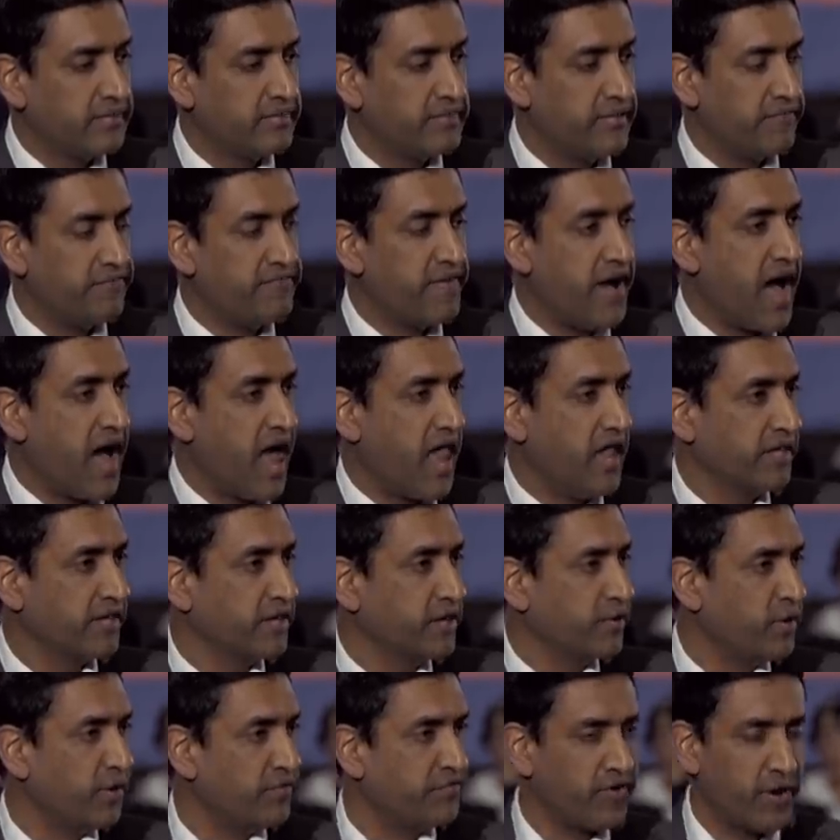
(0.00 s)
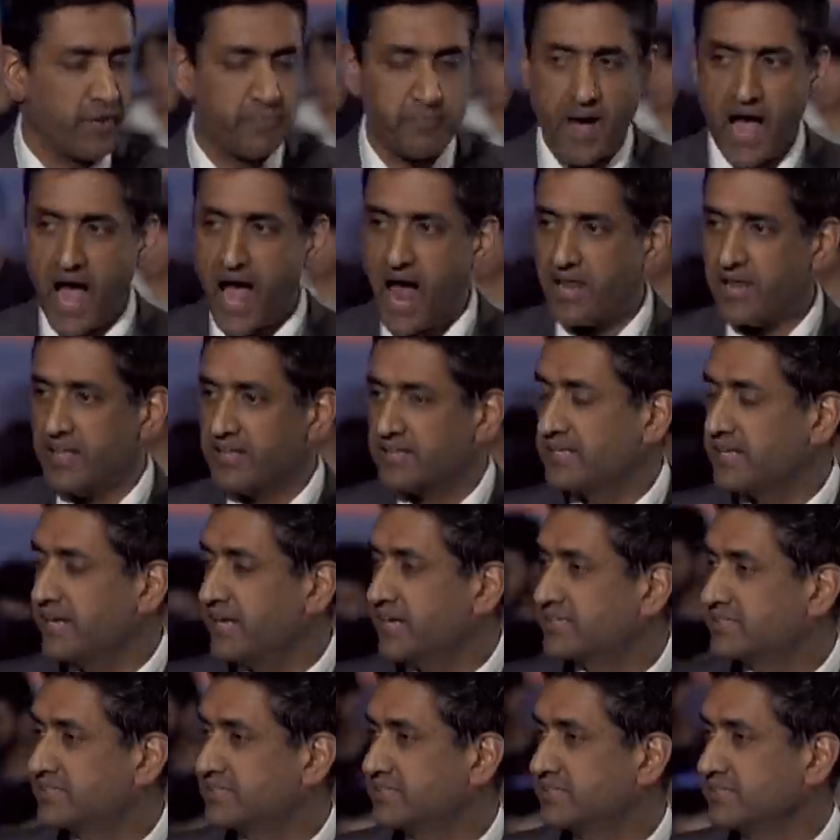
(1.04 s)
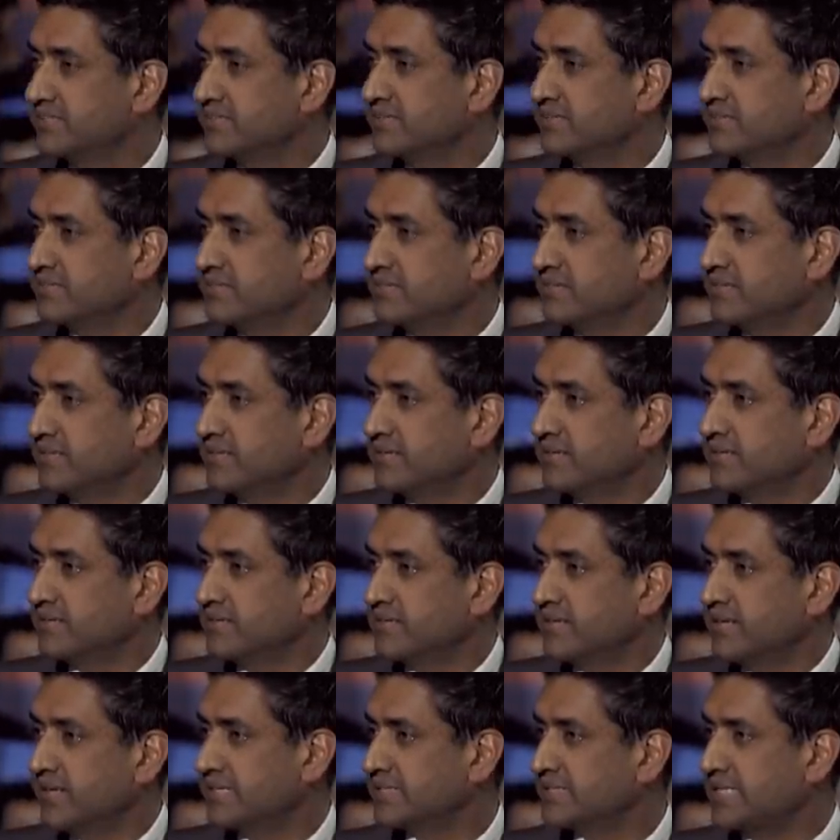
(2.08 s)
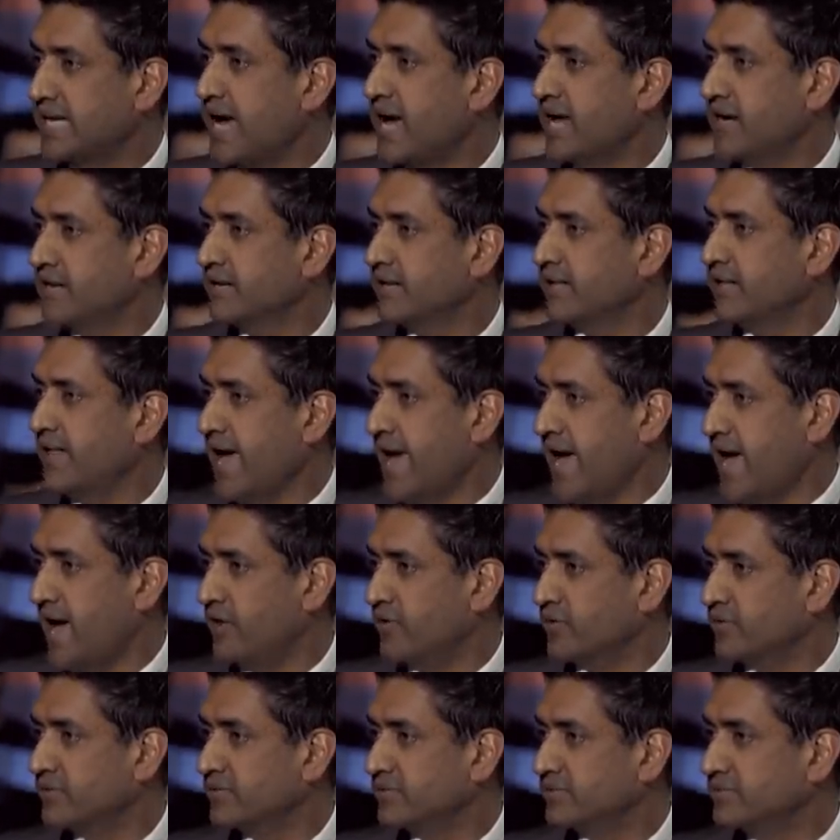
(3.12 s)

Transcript: The volume of our politics has gotten loud.